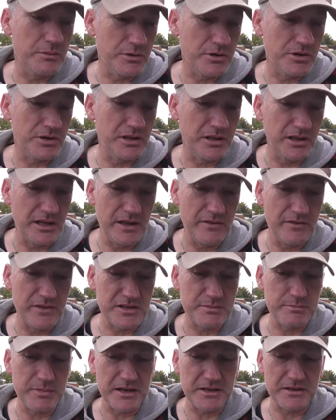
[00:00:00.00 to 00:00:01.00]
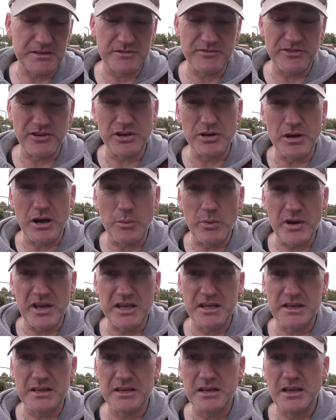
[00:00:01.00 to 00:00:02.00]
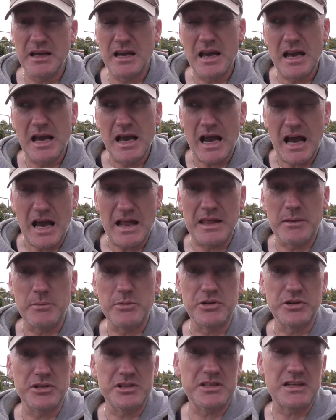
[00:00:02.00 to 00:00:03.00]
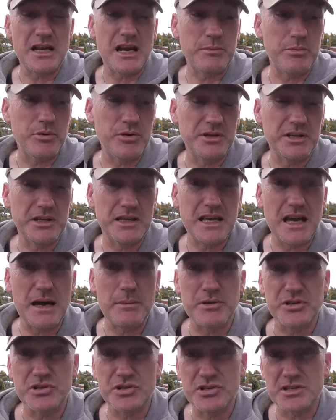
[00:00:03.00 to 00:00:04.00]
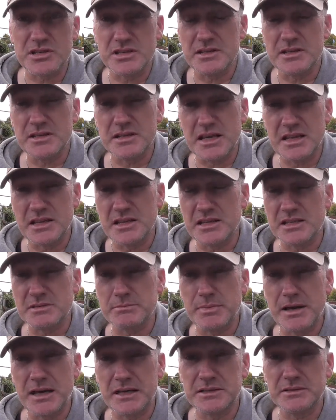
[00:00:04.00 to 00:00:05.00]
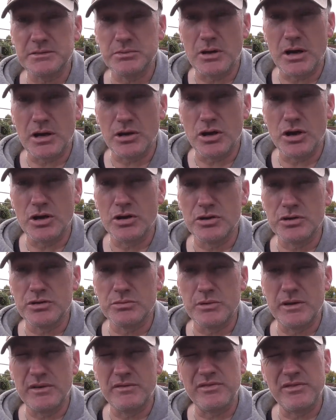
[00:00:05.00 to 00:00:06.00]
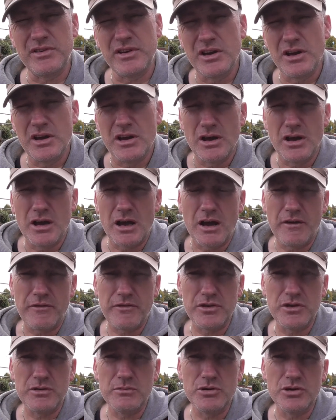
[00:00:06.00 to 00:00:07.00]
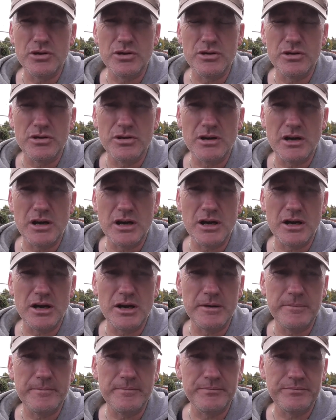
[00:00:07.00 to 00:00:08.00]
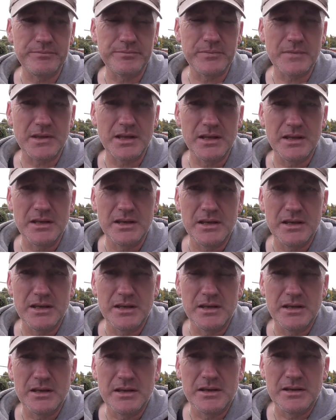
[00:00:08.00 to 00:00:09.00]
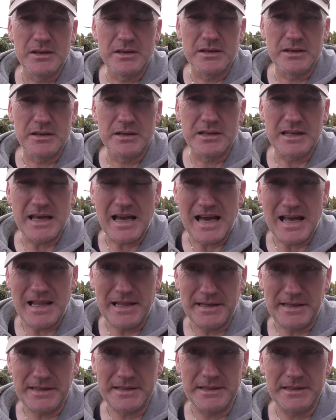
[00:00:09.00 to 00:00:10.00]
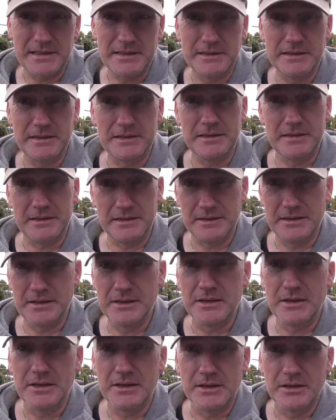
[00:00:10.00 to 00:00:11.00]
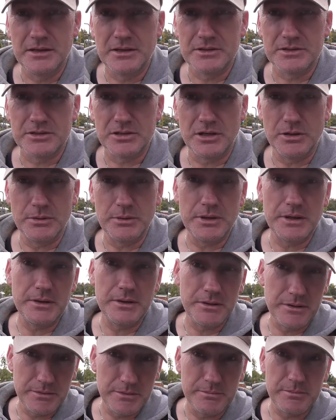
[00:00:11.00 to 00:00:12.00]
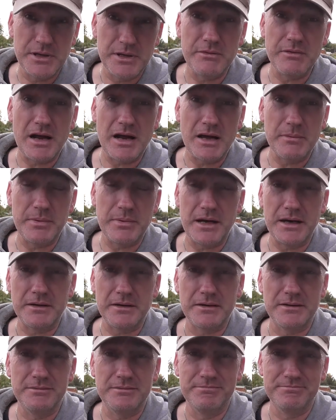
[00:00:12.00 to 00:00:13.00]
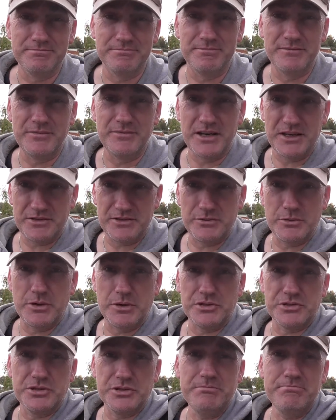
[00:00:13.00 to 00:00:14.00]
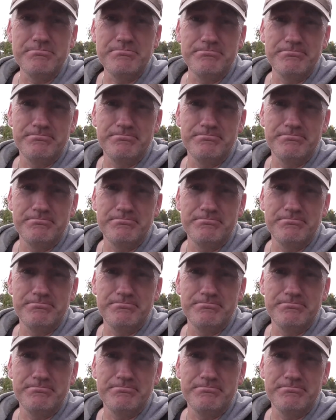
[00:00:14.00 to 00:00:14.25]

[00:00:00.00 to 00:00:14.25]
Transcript: we're going to leave this bed for a week, and then we're going to start putting the cabbages in in this bed along with a few more um, garlic. So uh, be right back. Thanks for watching.